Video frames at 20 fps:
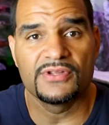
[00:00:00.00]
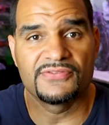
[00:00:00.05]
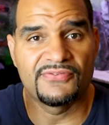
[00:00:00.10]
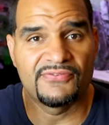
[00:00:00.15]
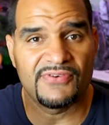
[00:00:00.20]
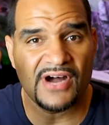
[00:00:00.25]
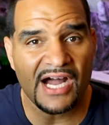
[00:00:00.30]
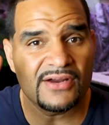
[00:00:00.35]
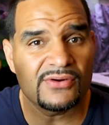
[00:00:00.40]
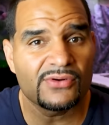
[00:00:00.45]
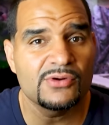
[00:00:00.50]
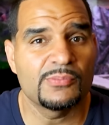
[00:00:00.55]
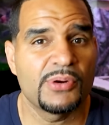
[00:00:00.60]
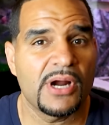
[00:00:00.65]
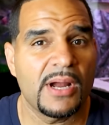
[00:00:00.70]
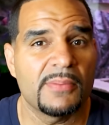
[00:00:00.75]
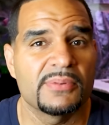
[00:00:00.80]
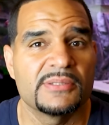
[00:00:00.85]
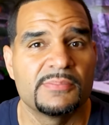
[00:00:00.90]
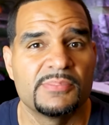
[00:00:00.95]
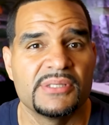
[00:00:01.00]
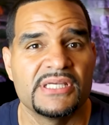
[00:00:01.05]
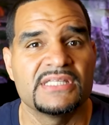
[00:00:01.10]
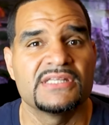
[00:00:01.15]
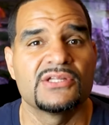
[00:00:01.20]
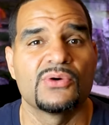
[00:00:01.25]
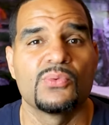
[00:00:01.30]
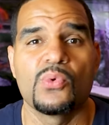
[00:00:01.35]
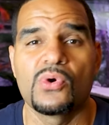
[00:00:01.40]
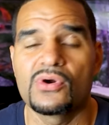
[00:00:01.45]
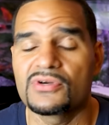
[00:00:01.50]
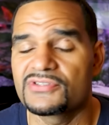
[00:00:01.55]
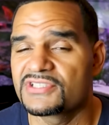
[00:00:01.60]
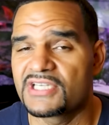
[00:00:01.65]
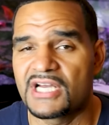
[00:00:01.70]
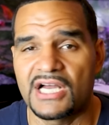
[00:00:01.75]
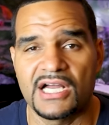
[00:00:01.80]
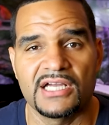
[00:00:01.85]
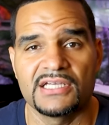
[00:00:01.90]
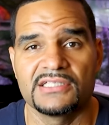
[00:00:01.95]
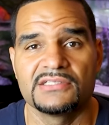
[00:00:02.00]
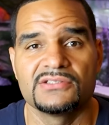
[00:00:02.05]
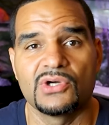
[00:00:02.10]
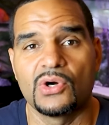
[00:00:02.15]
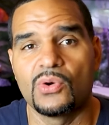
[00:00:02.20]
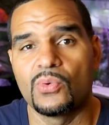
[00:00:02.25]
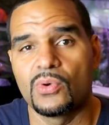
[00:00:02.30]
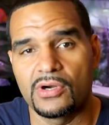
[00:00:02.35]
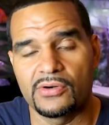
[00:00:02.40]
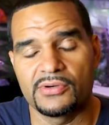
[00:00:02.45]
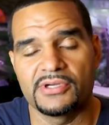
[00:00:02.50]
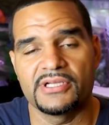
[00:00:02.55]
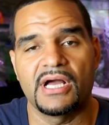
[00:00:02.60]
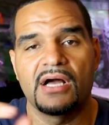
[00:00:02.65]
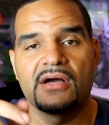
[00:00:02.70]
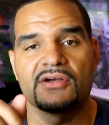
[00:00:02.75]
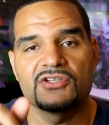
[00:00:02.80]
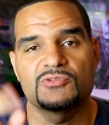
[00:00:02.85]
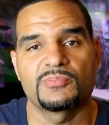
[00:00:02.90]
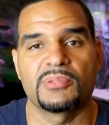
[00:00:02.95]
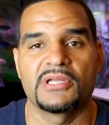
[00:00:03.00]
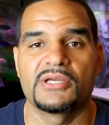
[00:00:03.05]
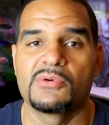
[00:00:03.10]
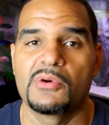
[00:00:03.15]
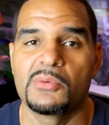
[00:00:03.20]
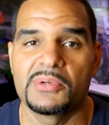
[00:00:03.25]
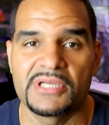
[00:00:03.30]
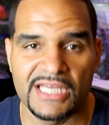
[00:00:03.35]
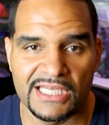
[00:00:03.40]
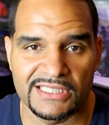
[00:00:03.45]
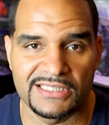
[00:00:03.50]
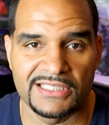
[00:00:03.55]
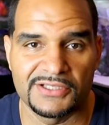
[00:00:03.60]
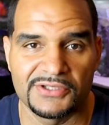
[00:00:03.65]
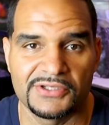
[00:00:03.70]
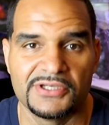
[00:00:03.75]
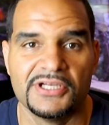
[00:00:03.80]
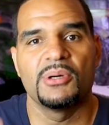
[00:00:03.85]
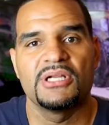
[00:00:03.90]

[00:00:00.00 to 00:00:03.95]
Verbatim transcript: With viral probably being the worst kind, don't worry, I'll explain when we get there.